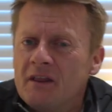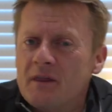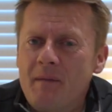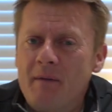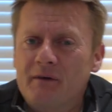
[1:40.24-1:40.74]

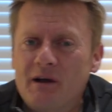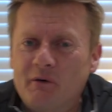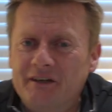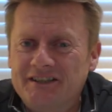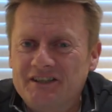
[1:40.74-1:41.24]
the memory I
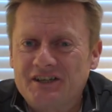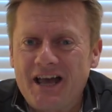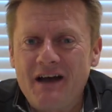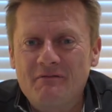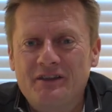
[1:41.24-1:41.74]
wanted to
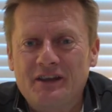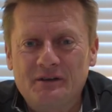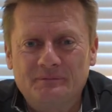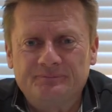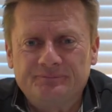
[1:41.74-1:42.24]
share with
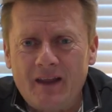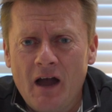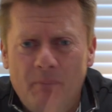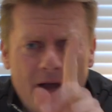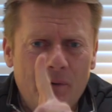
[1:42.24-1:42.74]
you,
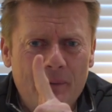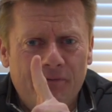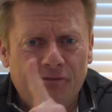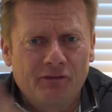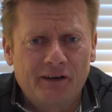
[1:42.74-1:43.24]
by the way,
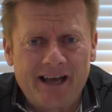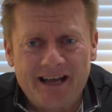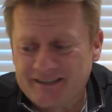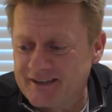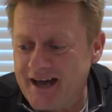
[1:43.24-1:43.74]
before I
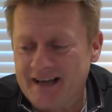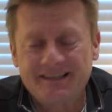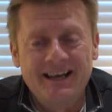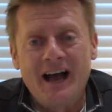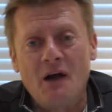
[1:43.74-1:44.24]
get to
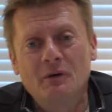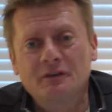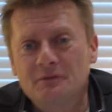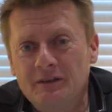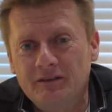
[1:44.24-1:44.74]
that, I will
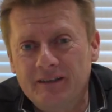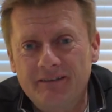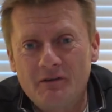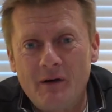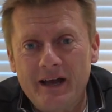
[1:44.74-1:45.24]
do a little
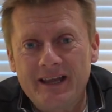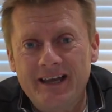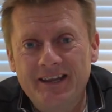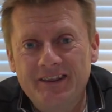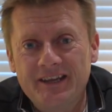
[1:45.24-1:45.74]
giveaway
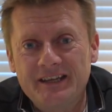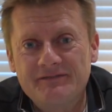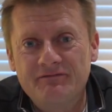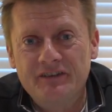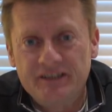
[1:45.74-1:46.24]
in this
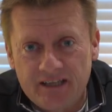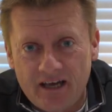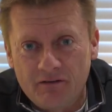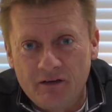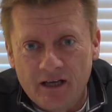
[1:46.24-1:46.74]

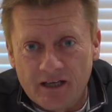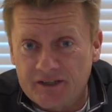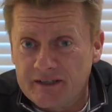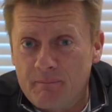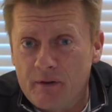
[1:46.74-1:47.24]
video
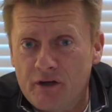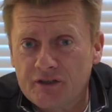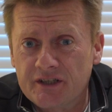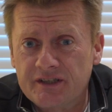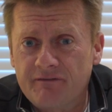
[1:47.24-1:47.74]
because I did
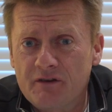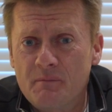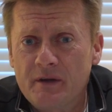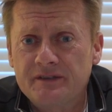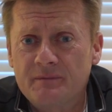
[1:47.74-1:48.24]
purchase a few
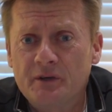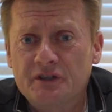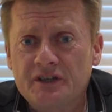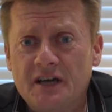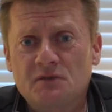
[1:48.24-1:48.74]
bits of
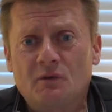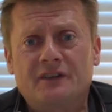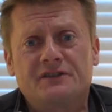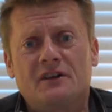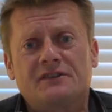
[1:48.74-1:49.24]
merchandise
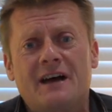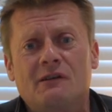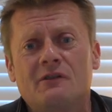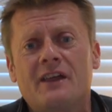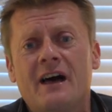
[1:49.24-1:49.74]
whilst I was
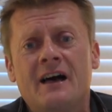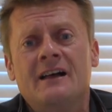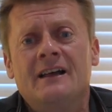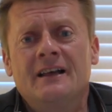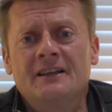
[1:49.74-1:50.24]
out there.
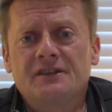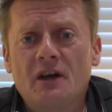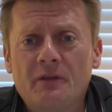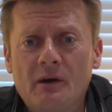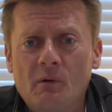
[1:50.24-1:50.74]

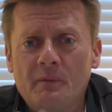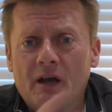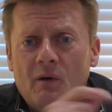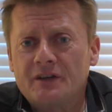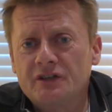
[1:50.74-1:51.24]
So there will be a
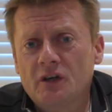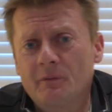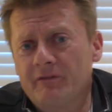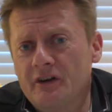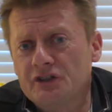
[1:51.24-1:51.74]
question
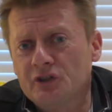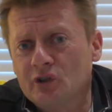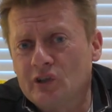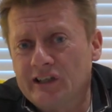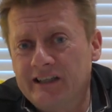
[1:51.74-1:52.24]
coming very
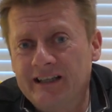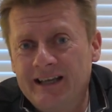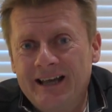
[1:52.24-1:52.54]
shortly,